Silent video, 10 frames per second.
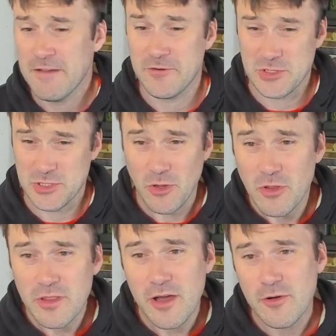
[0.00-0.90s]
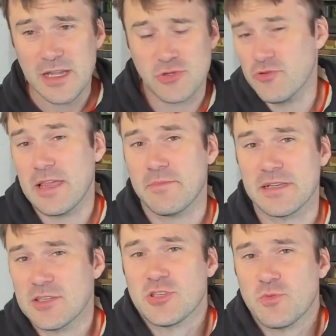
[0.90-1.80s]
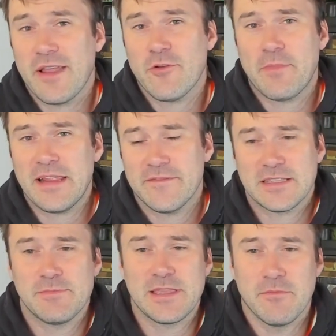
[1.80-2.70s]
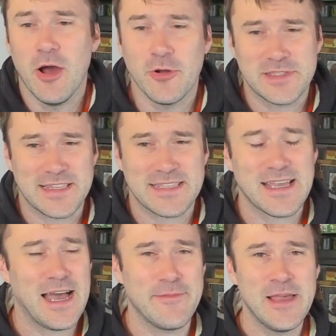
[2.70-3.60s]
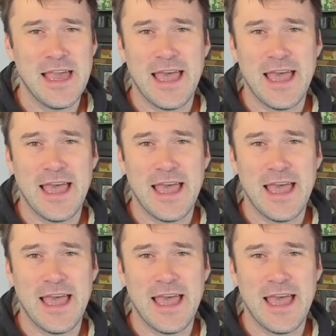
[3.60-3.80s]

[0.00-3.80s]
For solo though, it's great because it's just whatever benefits me the most at the time.